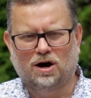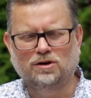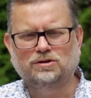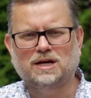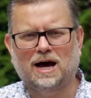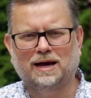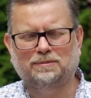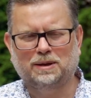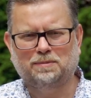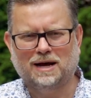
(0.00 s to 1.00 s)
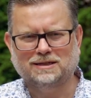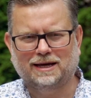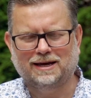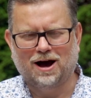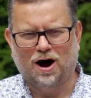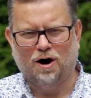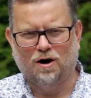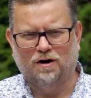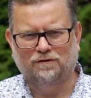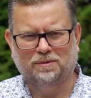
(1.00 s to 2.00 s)
untimely passing
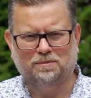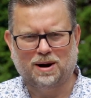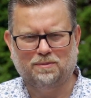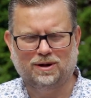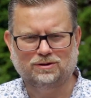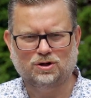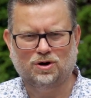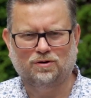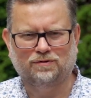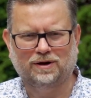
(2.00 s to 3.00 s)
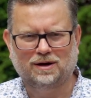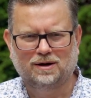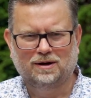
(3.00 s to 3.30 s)
of Bramwell Tovey.